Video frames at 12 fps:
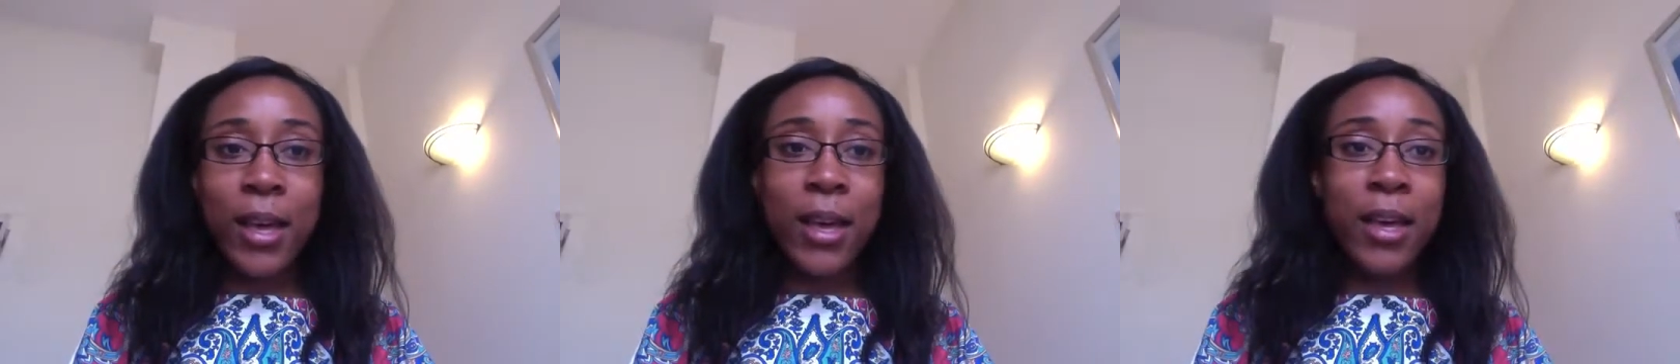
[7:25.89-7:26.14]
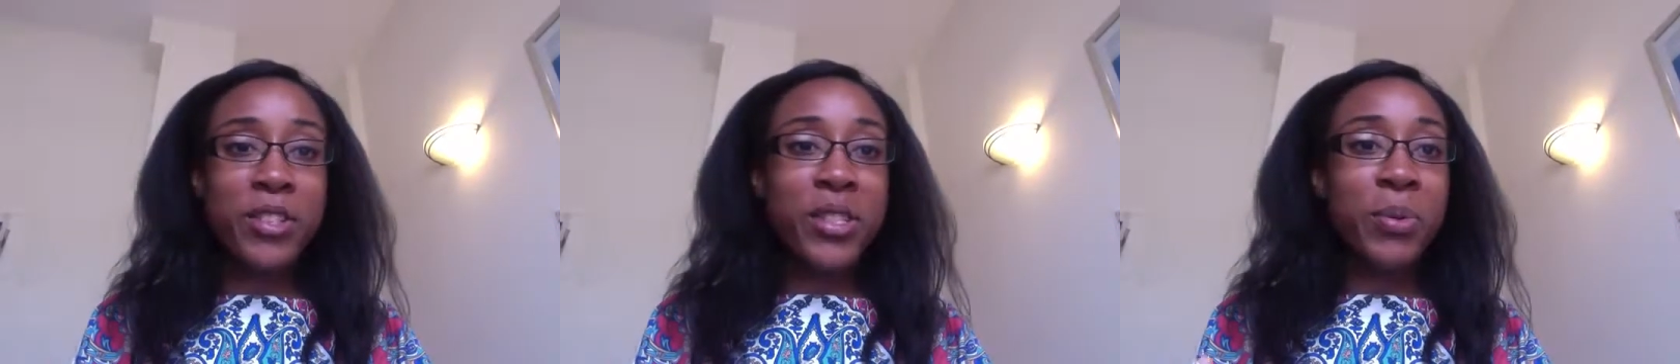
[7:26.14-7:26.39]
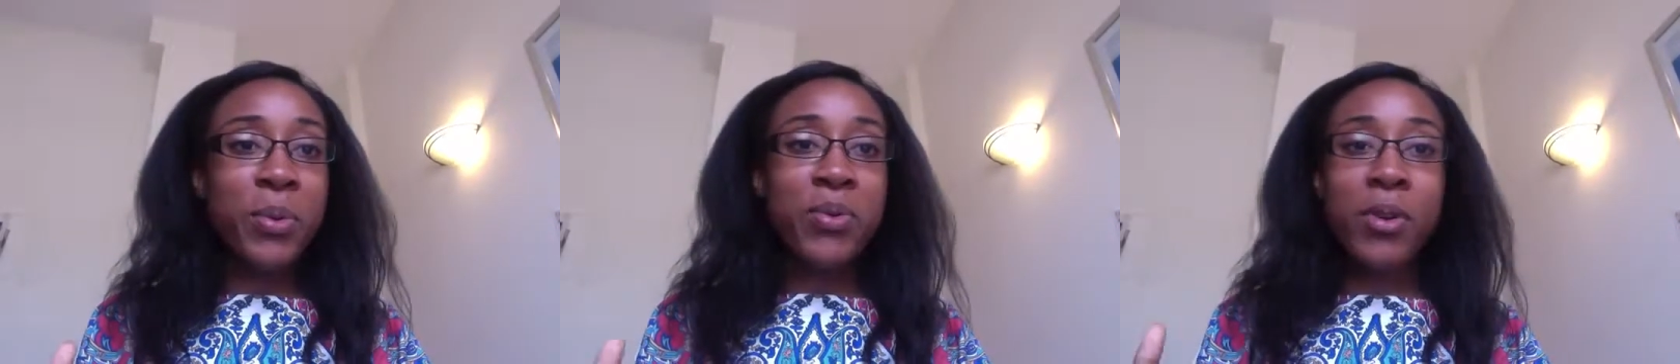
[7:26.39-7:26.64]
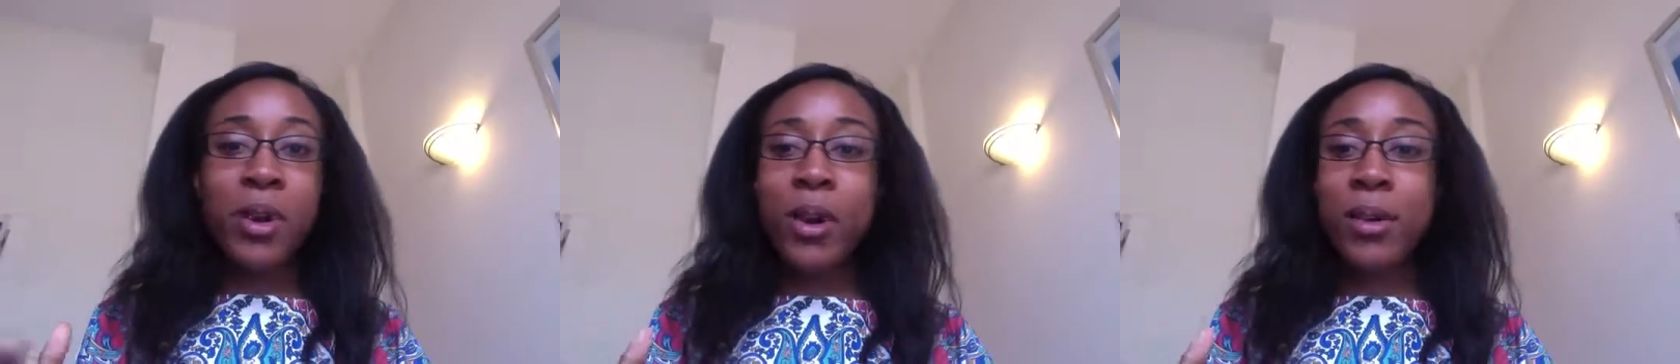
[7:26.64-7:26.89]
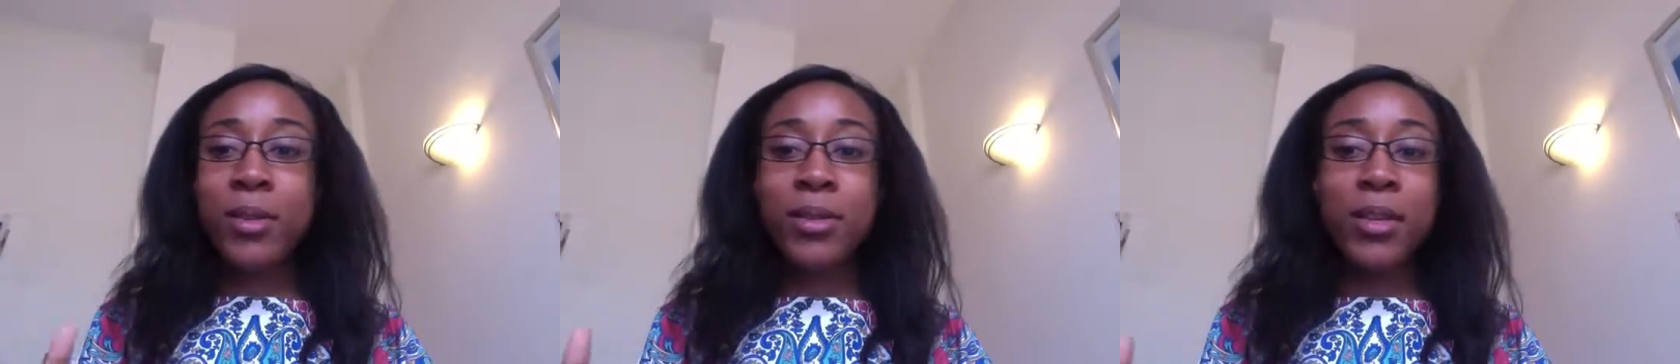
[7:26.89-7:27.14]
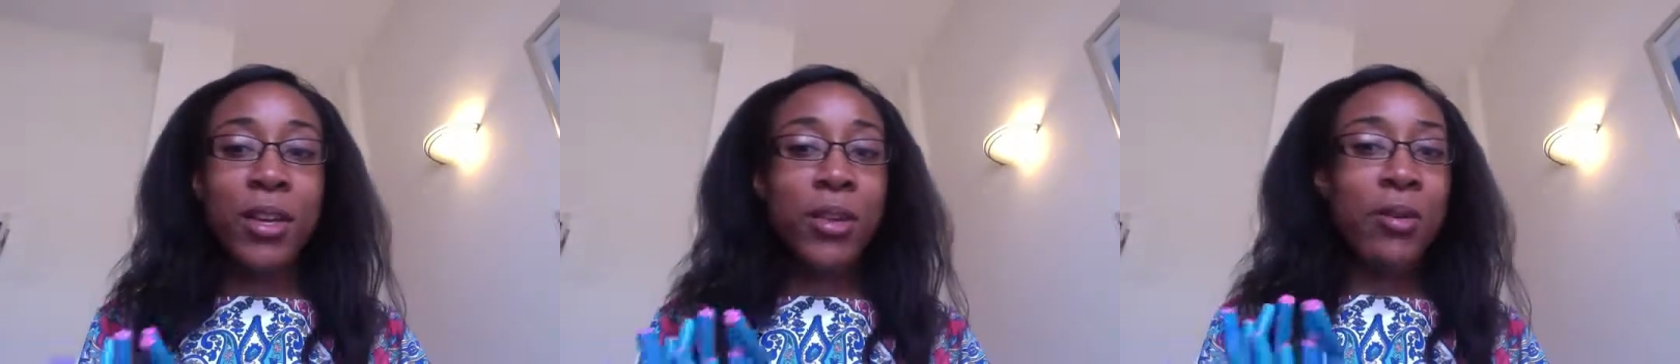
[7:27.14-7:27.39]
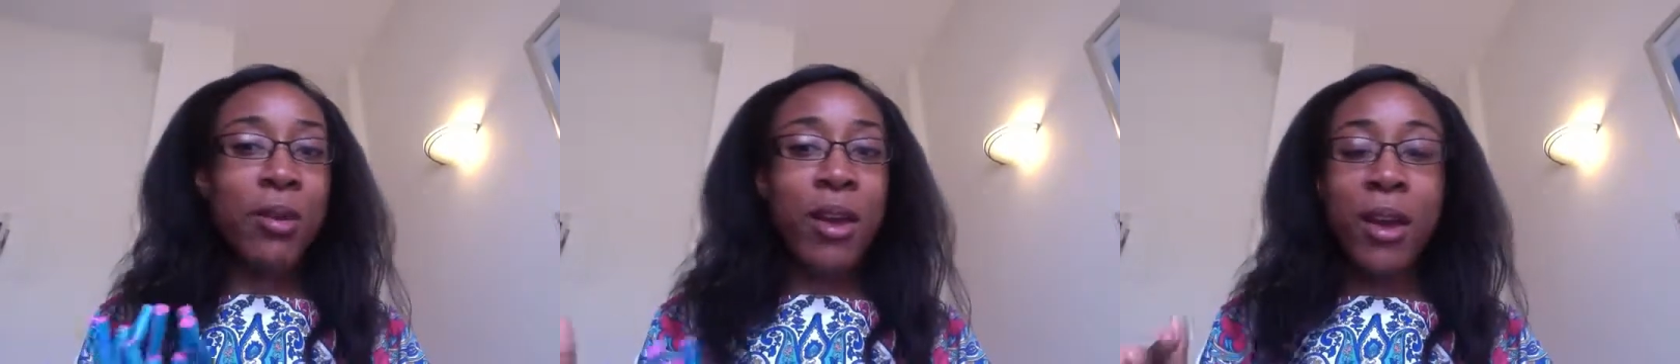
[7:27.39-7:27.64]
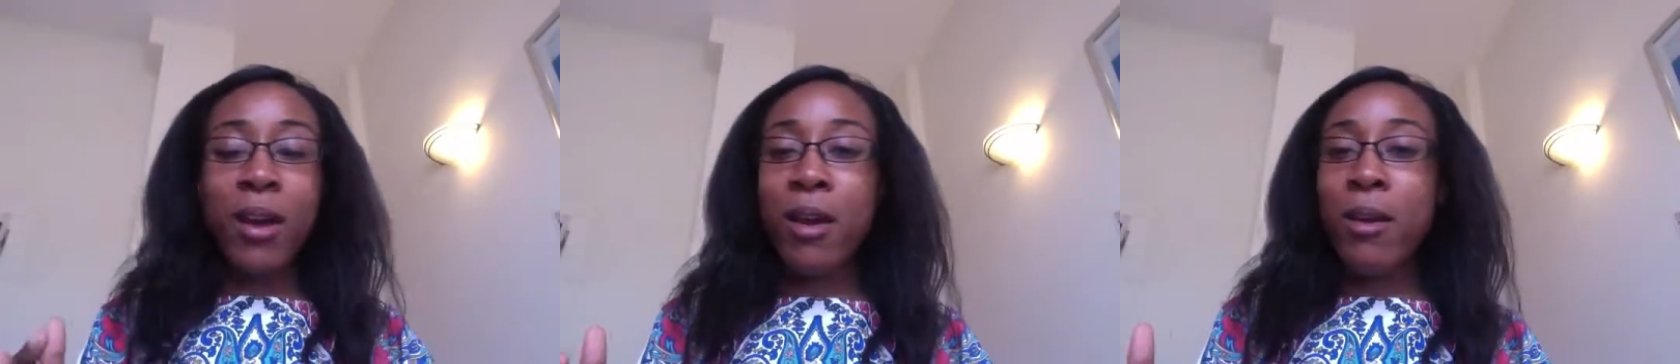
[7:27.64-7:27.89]
and just with regards to,
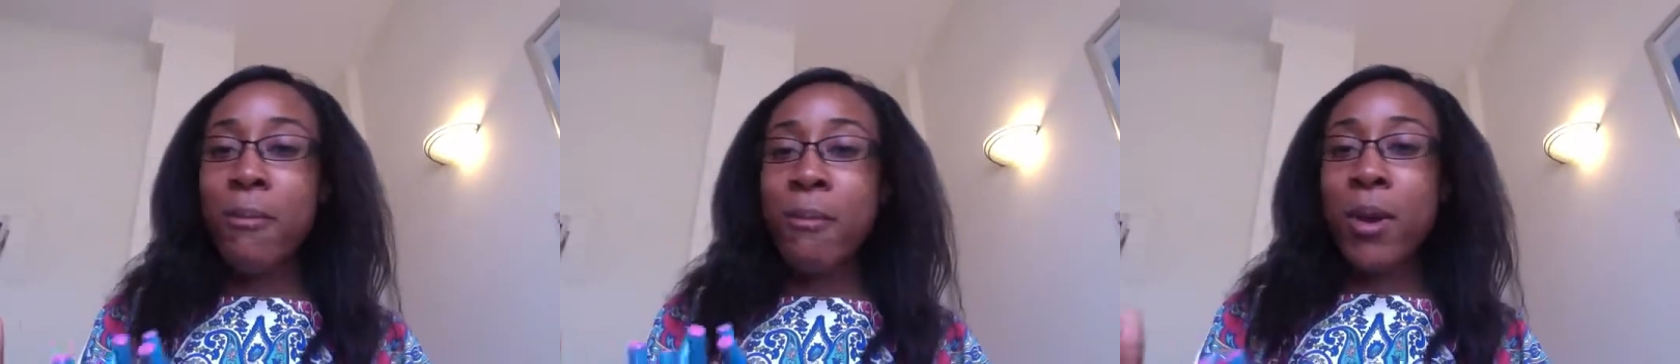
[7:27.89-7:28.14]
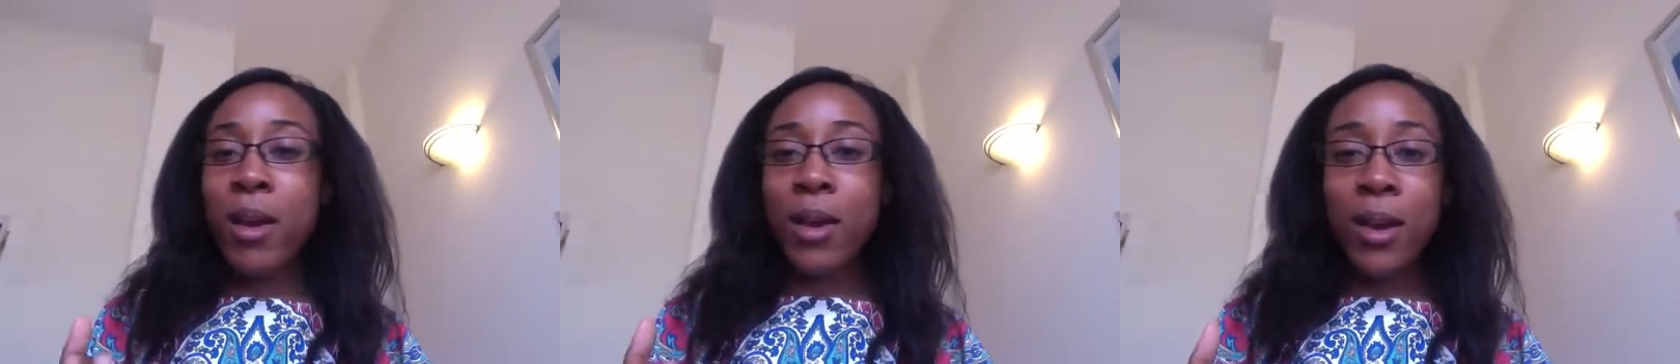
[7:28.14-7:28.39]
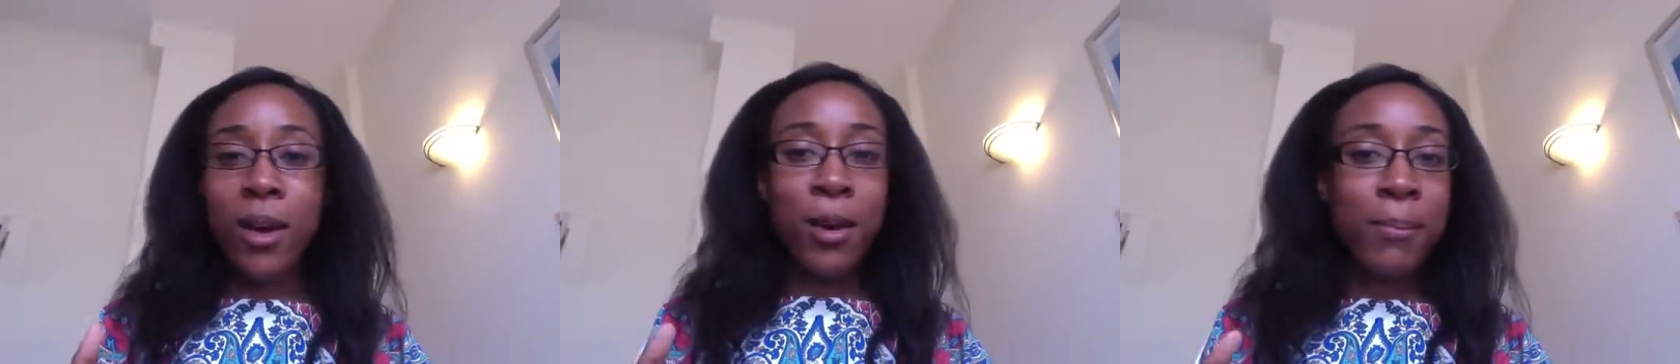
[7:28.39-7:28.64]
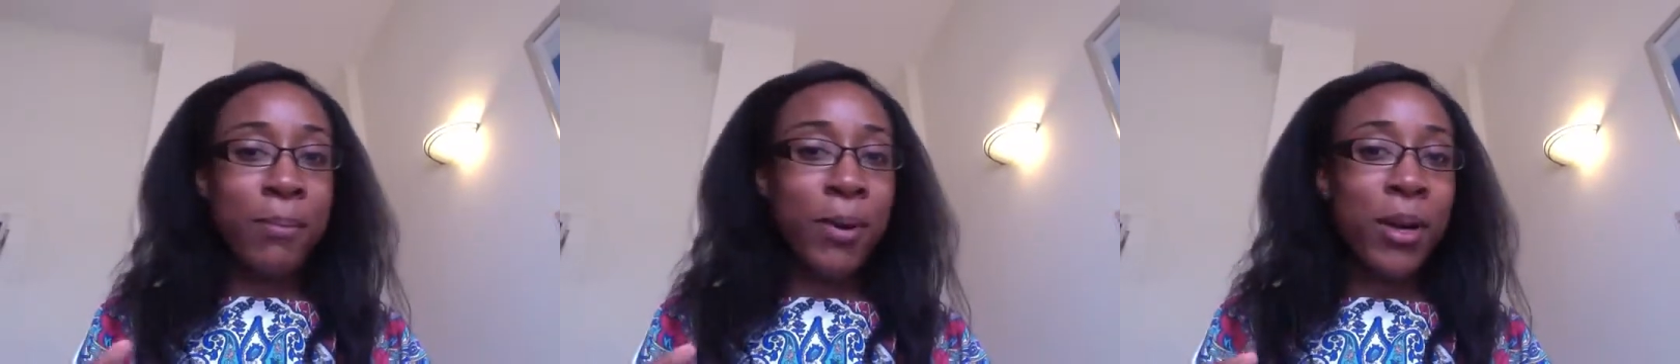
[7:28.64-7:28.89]
hair, makeup,